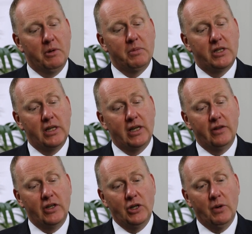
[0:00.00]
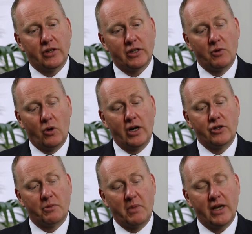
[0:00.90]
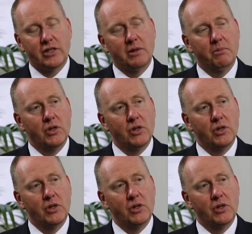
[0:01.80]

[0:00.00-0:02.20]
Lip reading: but particularly in the US, some quite dramatic